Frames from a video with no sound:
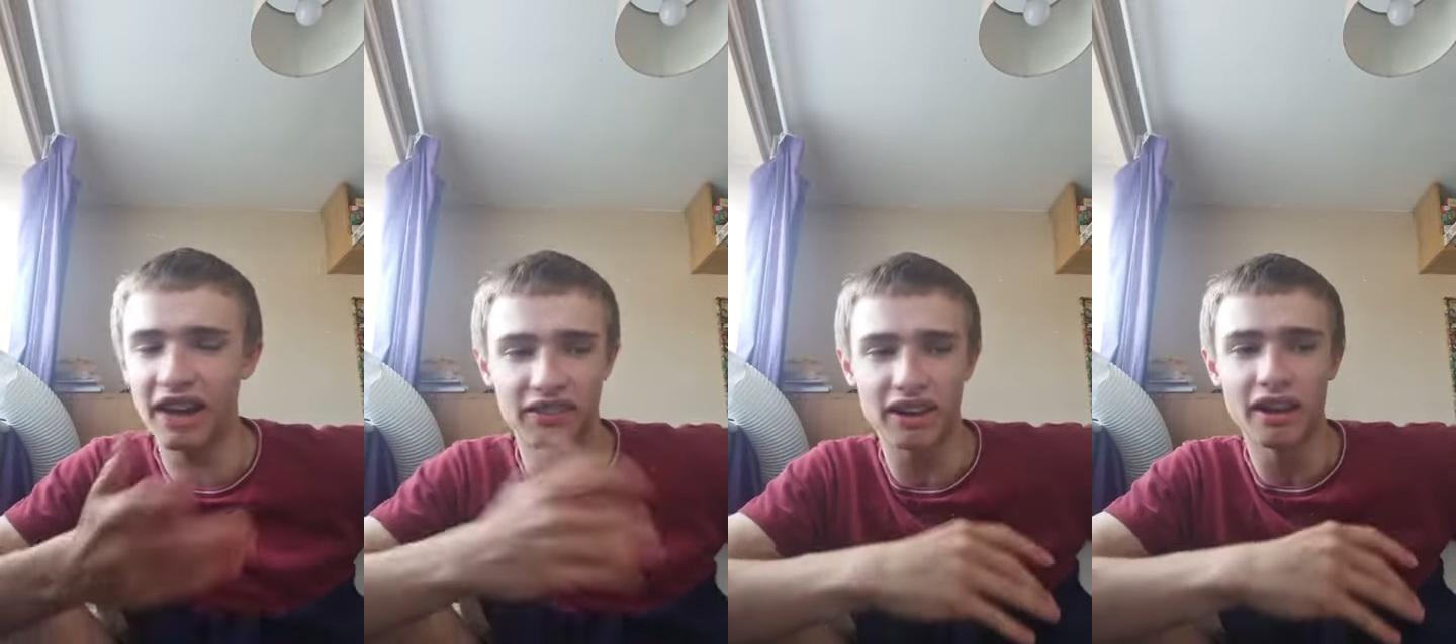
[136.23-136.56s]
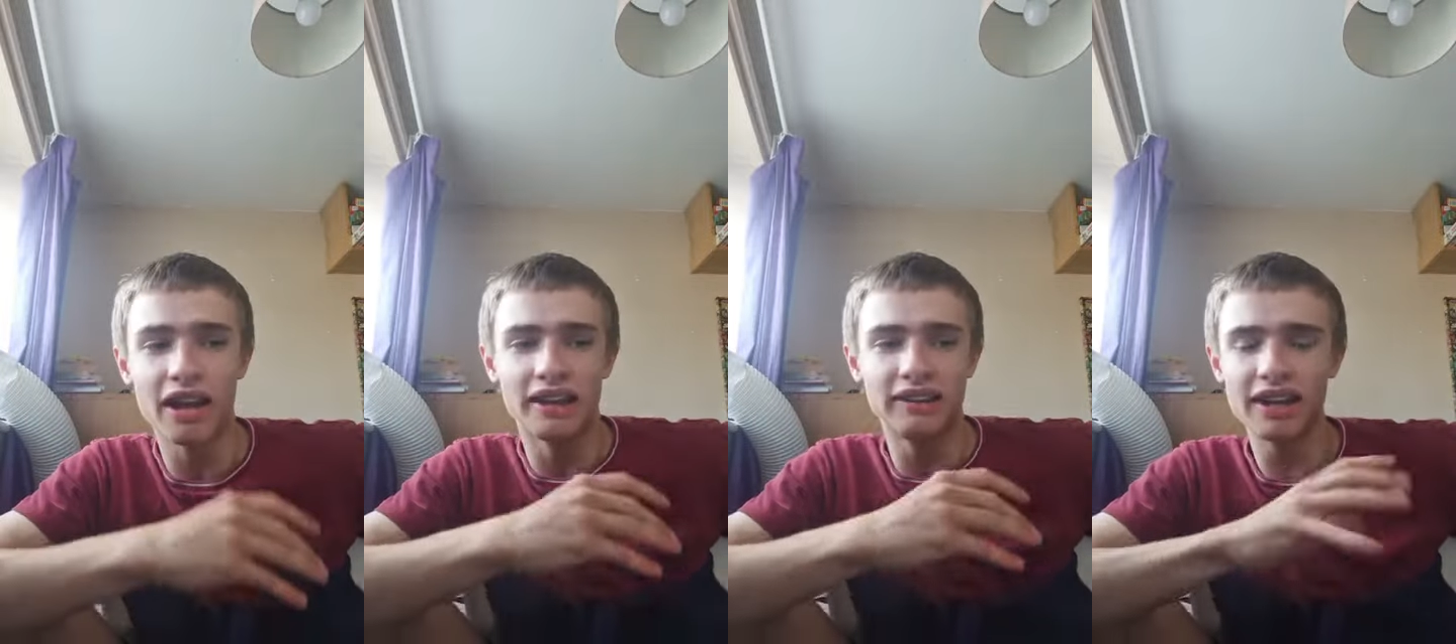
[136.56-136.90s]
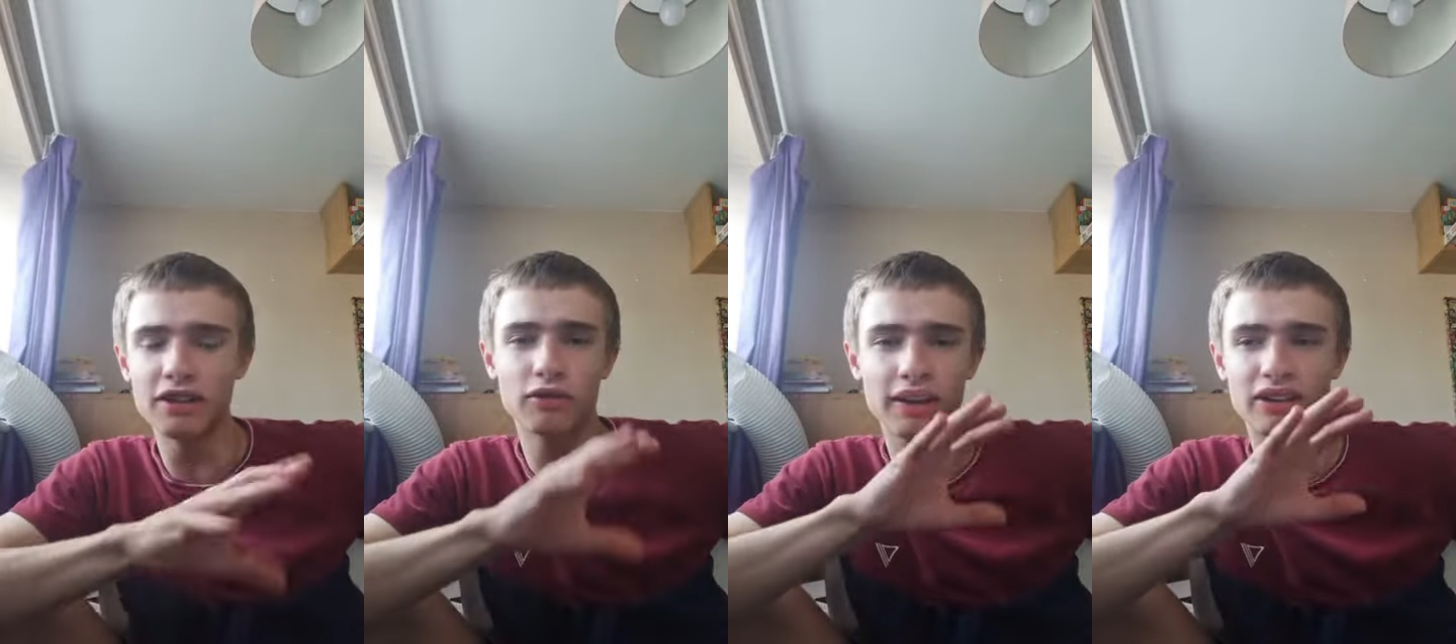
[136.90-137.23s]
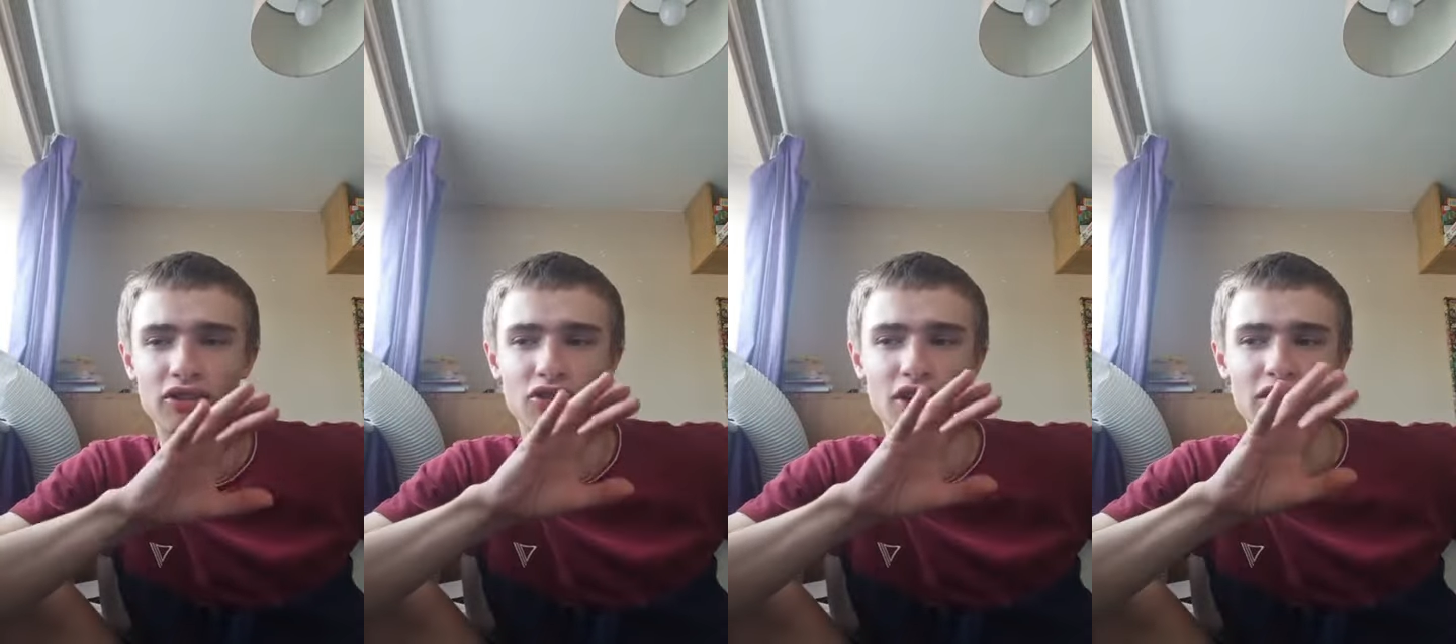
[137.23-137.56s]
as it
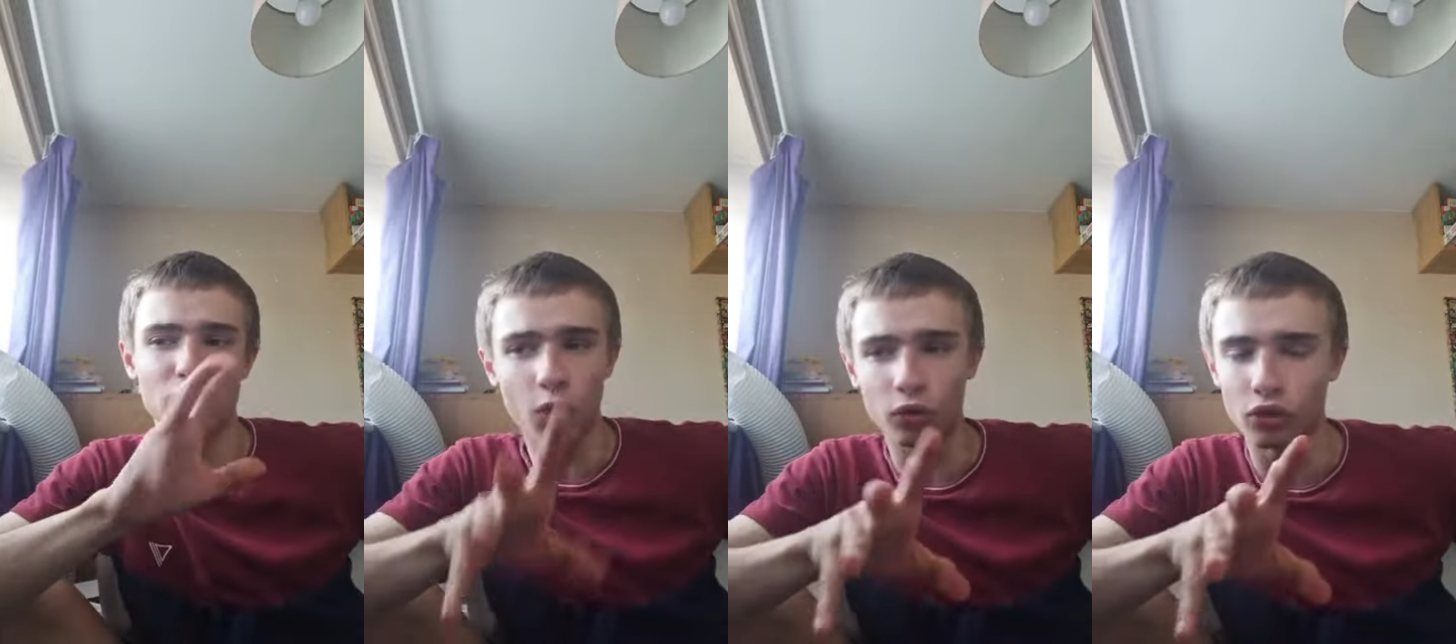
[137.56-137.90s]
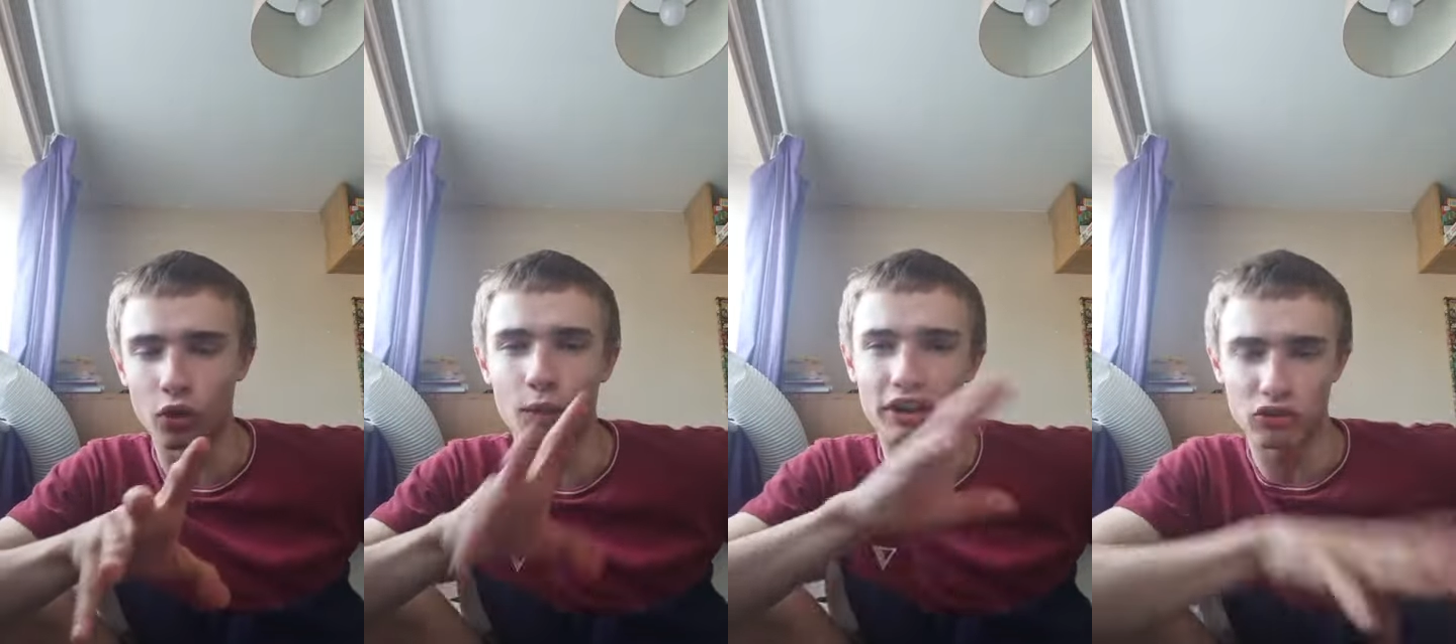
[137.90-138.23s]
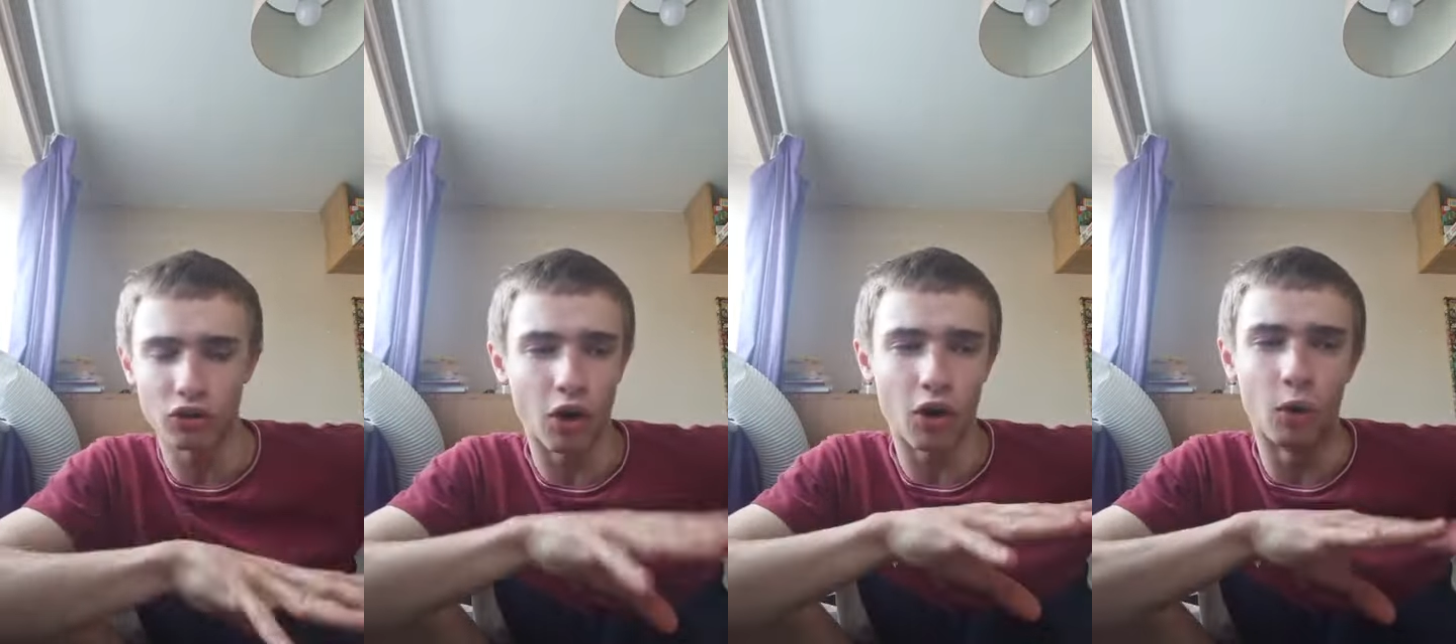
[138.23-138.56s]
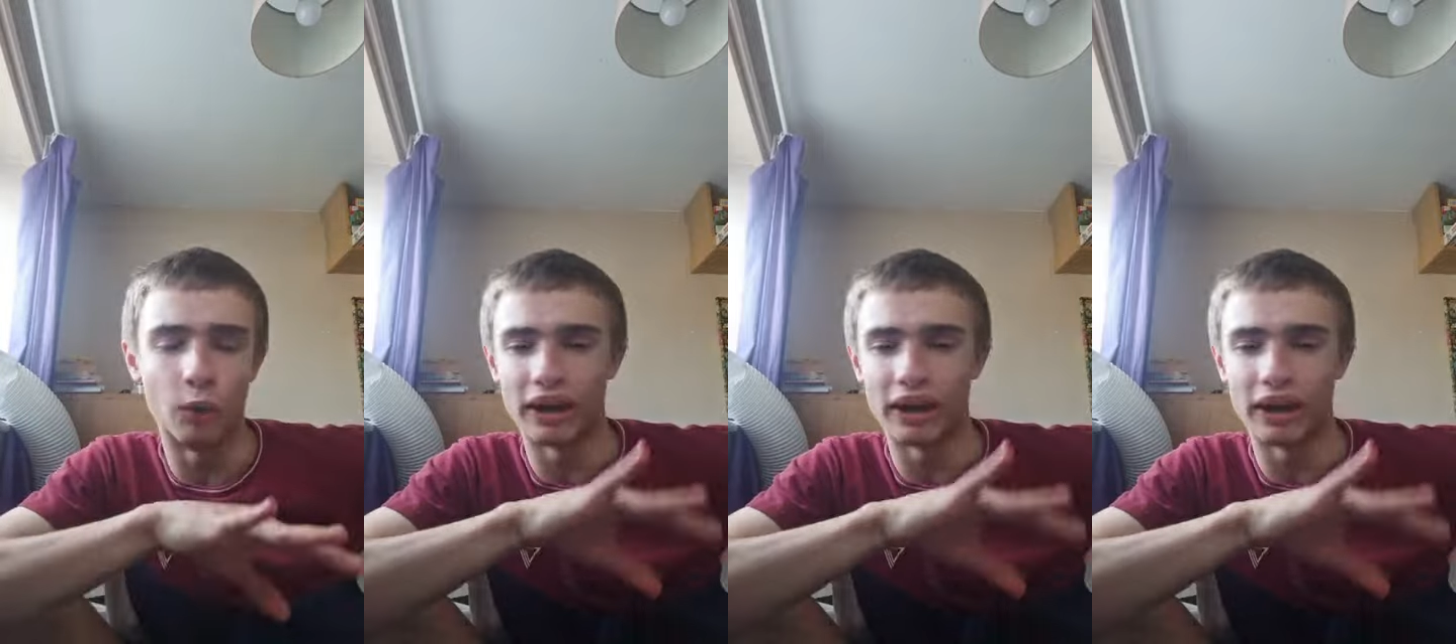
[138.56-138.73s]
literally it's not new and it's not old.